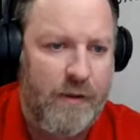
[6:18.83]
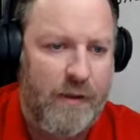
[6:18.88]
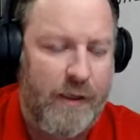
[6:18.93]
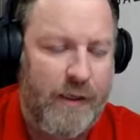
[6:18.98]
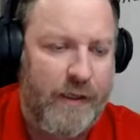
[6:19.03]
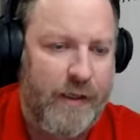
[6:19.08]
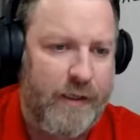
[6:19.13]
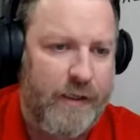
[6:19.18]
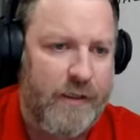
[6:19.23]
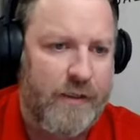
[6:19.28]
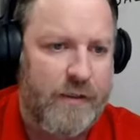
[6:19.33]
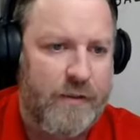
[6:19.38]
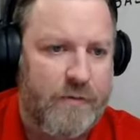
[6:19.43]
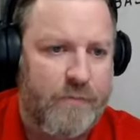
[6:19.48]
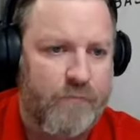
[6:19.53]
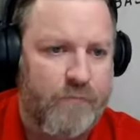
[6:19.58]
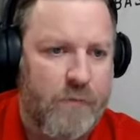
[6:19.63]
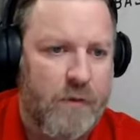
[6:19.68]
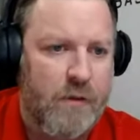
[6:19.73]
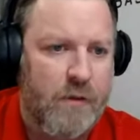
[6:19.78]
And
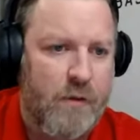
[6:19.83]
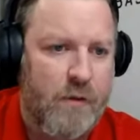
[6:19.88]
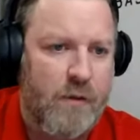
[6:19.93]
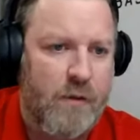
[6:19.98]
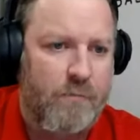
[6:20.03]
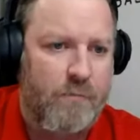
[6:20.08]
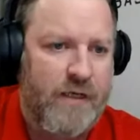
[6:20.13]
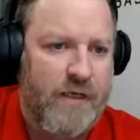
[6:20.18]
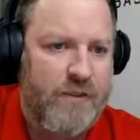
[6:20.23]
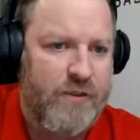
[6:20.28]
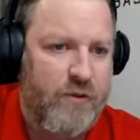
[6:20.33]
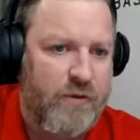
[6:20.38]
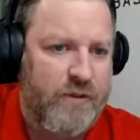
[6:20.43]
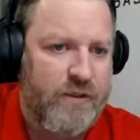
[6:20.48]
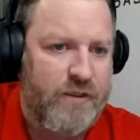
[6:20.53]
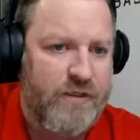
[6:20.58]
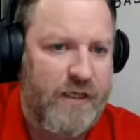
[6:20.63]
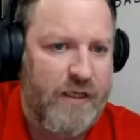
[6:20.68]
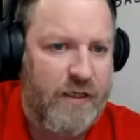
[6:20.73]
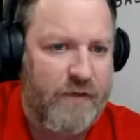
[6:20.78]
by doing the
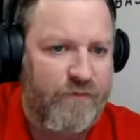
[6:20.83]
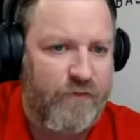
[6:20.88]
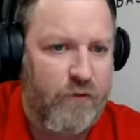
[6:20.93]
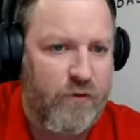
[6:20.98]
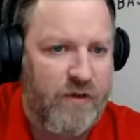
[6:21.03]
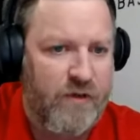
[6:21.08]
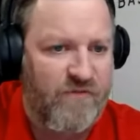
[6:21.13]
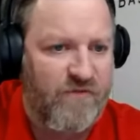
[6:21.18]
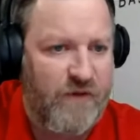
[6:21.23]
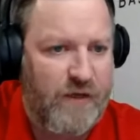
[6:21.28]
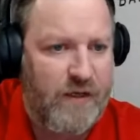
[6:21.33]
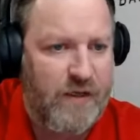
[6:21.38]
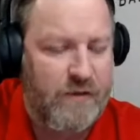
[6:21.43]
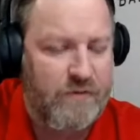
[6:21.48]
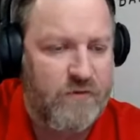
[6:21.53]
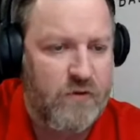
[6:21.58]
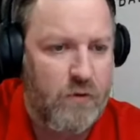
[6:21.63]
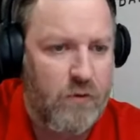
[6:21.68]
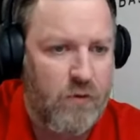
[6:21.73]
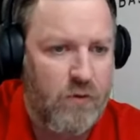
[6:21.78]
daily 45s
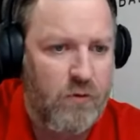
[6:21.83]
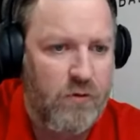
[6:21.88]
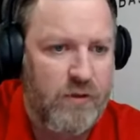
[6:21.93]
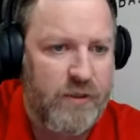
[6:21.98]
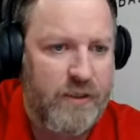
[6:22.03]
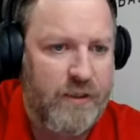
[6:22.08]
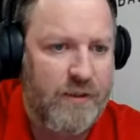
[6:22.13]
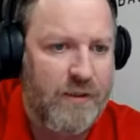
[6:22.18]
only,